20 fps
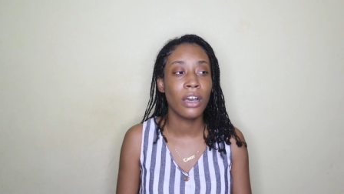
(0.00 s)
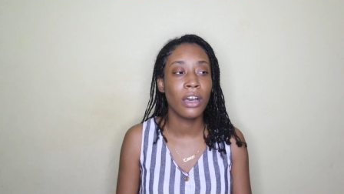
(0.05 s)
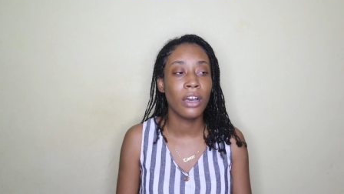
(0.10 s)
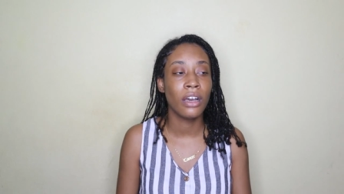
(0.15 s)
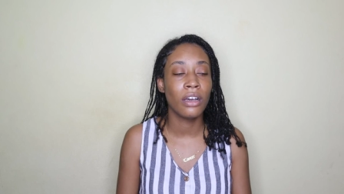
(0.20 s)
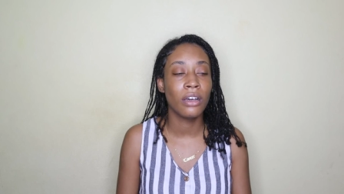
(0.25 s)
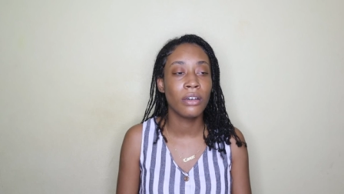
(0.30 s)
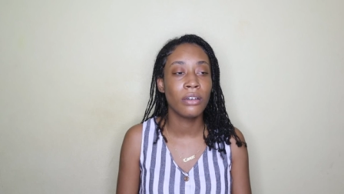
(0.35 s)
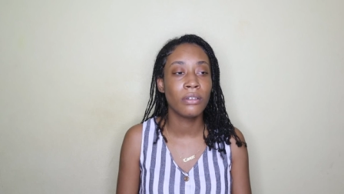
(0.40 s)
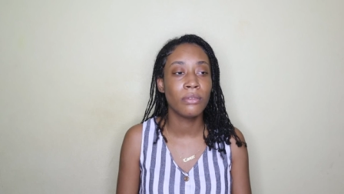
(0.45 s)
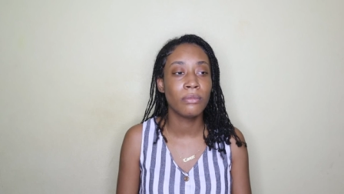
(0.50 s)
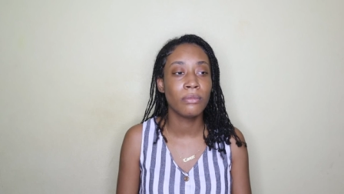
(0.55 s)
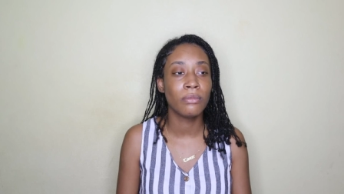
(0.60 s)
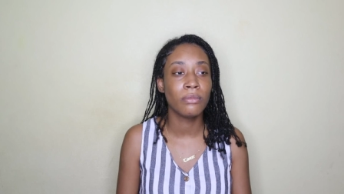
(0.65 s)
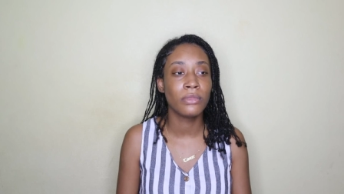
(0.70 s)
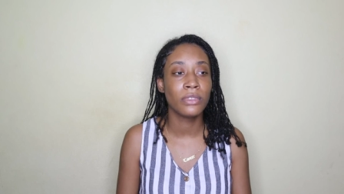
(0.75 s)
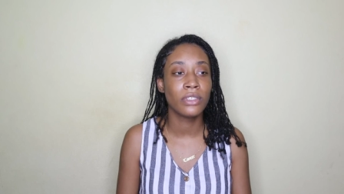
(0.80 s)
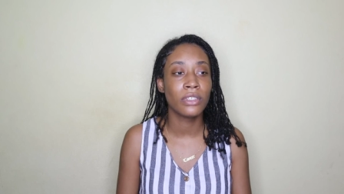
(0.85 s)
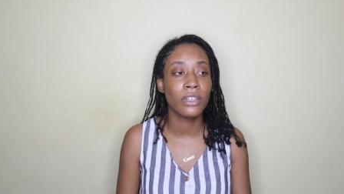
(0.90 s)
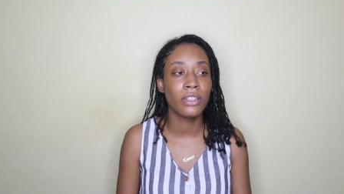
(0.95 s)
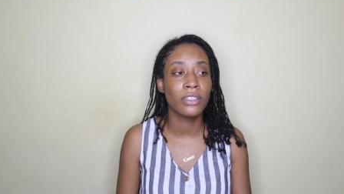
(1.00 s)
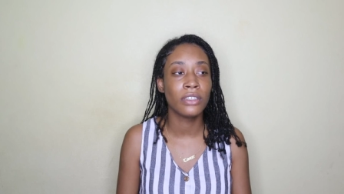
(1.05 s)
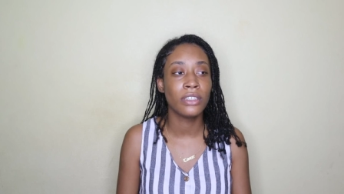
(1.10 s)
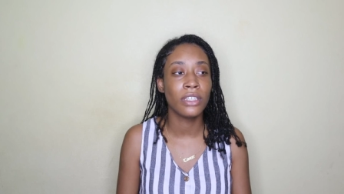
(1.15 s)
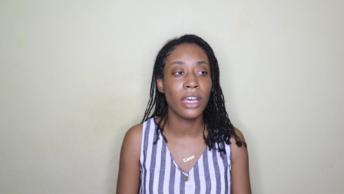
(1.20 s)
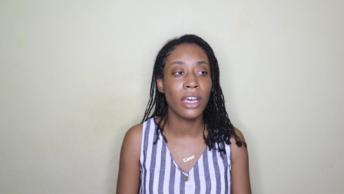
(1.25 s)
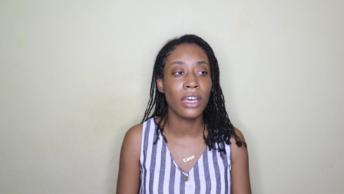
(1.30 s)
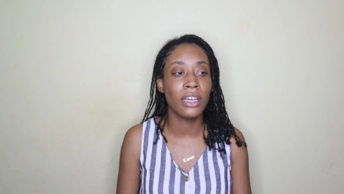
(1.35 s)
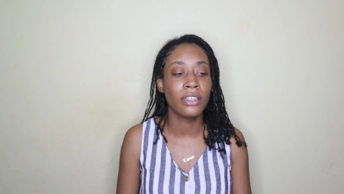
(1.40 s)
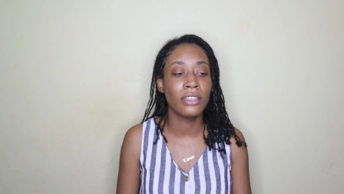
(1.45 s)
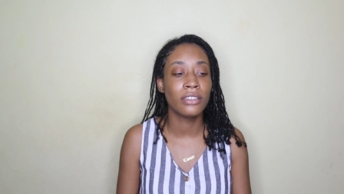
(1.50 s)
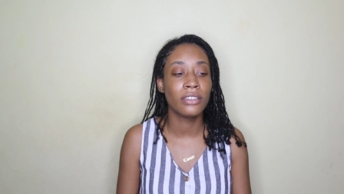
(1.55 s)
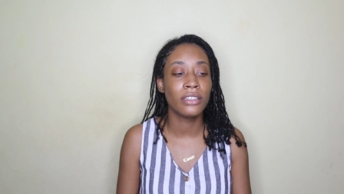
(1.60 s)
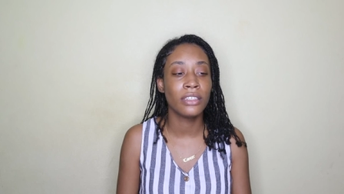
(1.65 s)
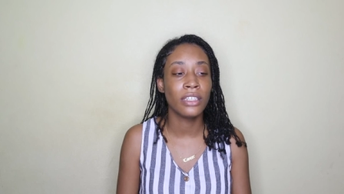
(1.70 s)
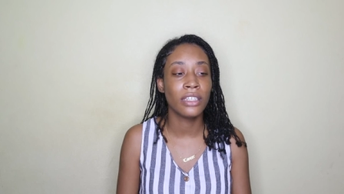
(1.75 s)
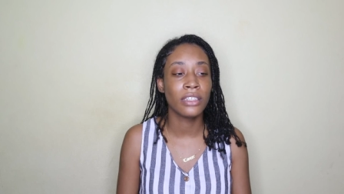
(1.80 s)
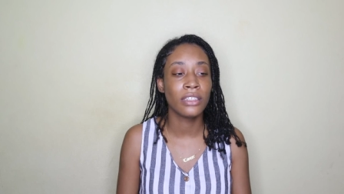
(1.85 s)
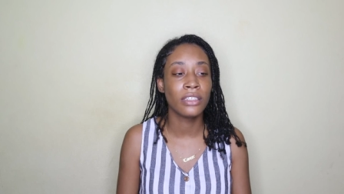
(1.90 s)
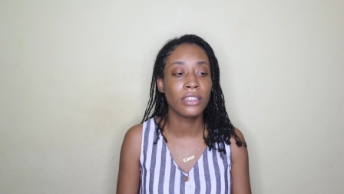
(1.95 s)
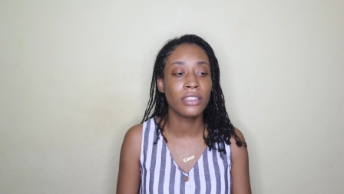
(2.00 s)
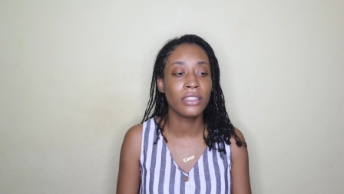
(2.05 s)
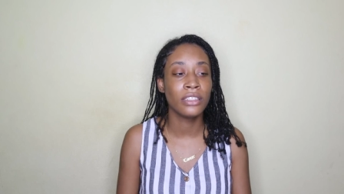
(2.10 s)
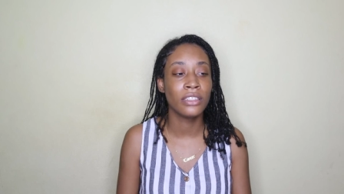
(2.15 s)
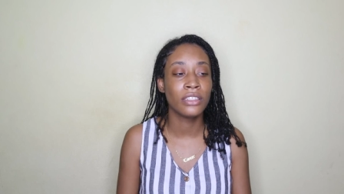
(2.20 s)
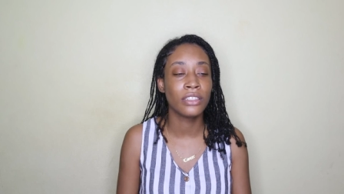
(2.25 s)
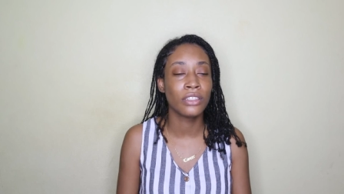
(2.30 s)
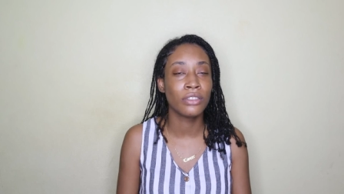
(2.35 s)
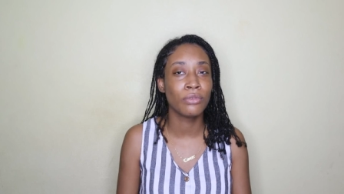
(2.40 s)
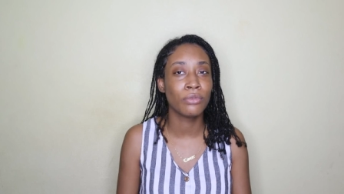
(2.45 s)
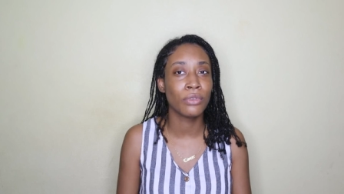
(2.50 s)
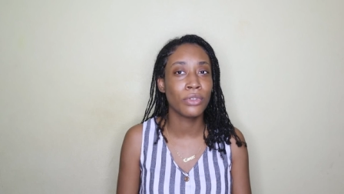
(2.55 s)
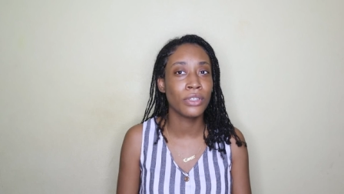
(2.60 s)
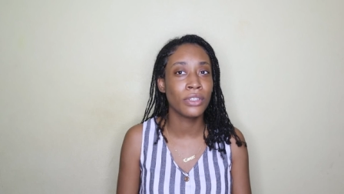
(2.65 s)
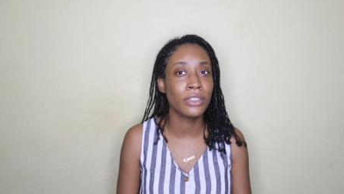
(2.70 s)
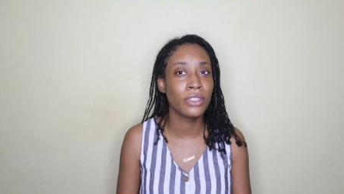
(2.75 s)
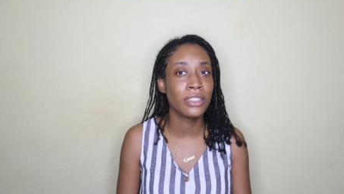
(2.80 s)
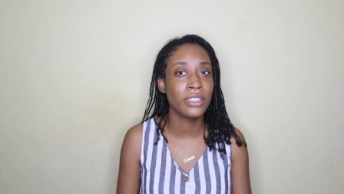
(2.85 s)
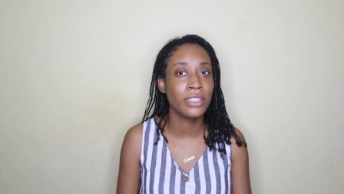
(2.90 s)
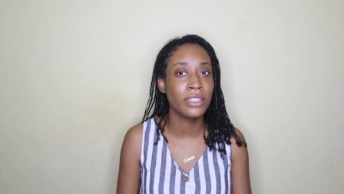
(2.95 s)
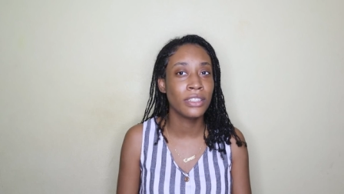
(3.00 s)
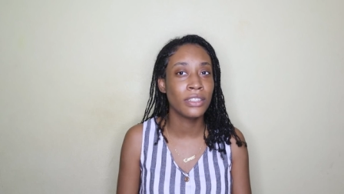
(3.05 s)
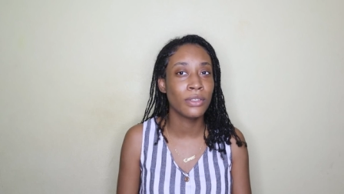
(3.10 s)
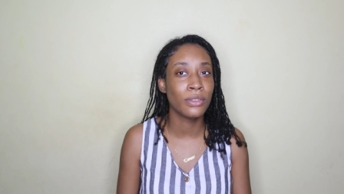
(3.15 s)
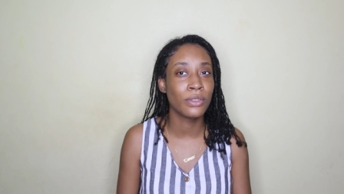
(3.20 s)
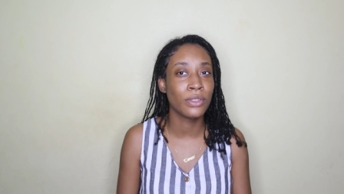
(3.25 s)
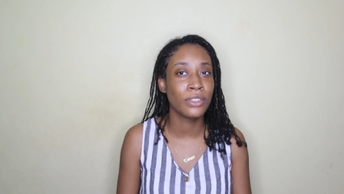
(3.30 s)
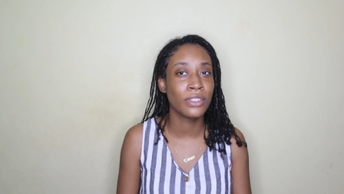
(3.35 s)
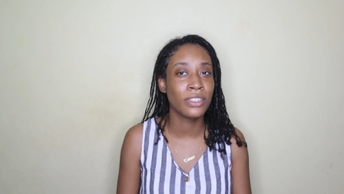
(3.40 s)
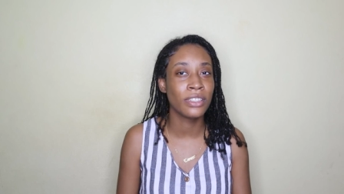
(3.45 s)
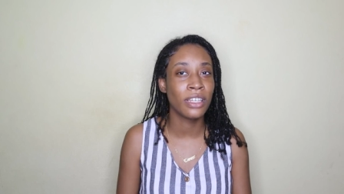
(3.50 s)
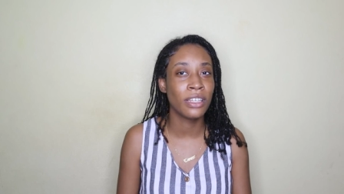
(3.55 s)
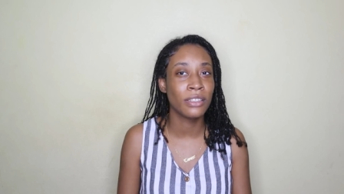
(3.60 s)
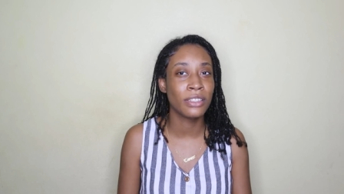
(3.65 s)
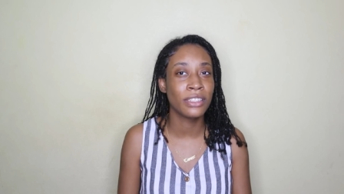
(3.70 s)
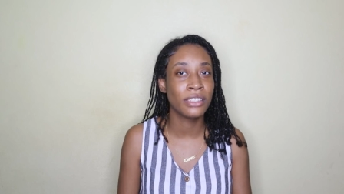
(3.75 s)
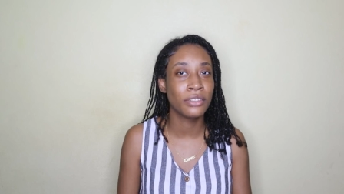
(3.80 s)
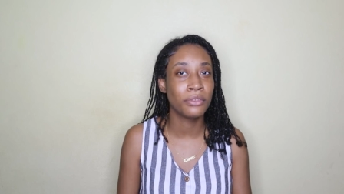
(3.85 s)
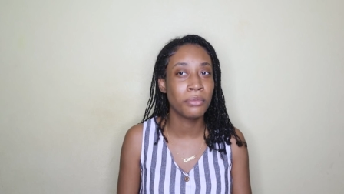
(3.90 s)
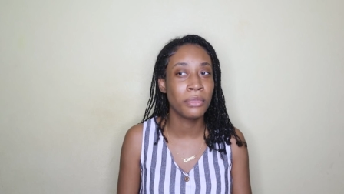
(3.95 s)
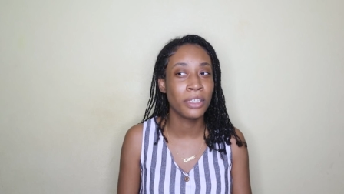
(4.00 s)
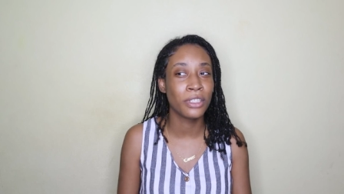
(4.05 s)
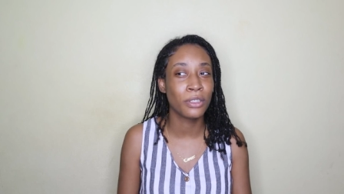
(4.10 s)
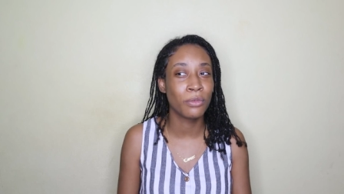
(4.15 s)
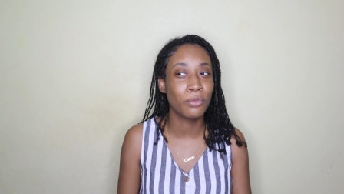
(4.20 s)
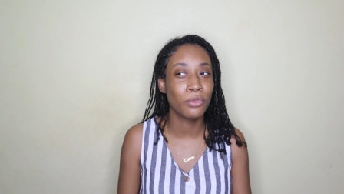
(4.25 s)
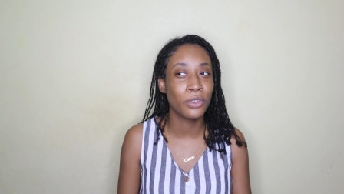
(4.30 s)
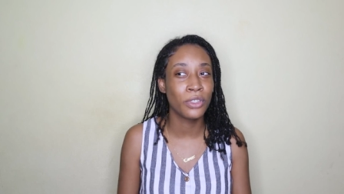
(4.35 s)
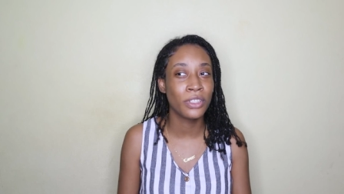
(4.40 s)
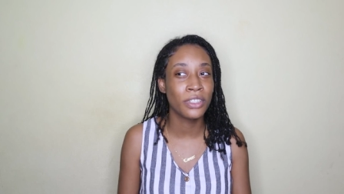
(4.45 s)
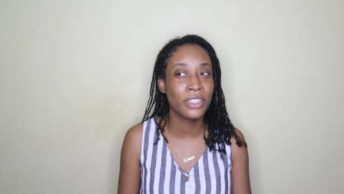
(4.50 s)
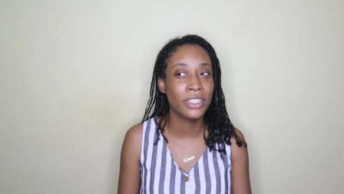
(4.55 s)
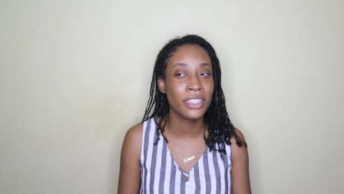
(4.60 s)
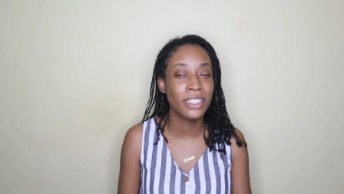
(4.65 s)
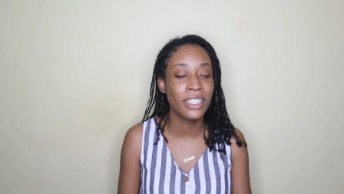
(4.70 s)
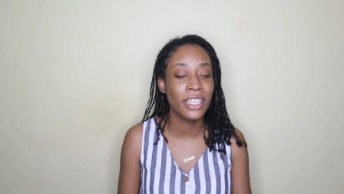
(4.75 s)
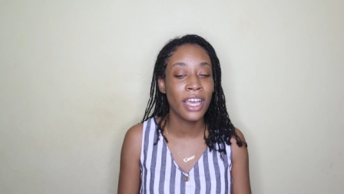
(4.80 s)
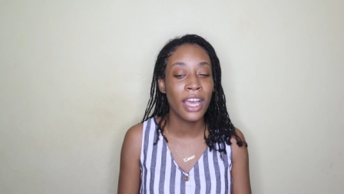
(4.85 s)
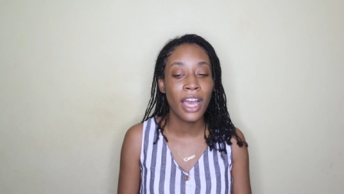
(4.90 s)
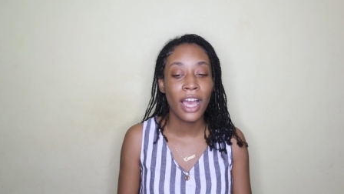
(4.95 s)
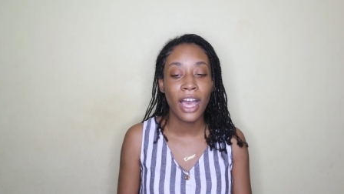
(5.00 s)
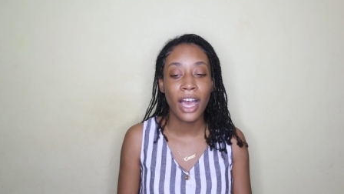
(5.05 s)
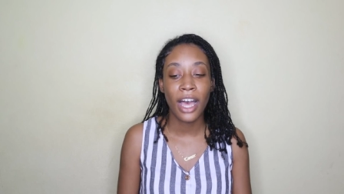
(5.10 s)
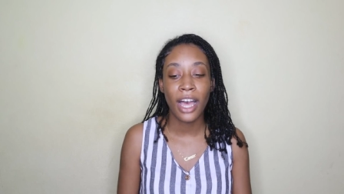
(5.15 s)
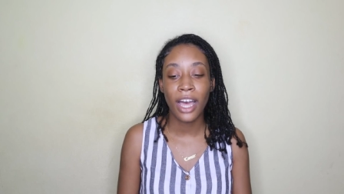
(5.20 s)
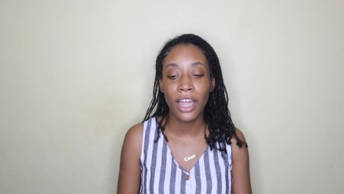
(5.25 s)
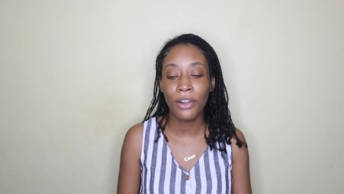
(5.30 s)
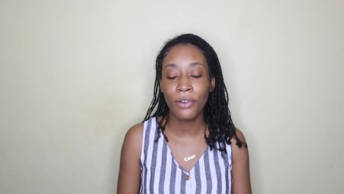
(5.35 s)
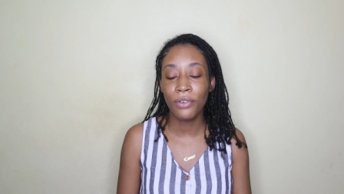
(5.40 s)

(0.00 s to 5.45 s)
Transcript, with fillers: um, Star's dad technically still royalty, so doesn't that still make them royalty? I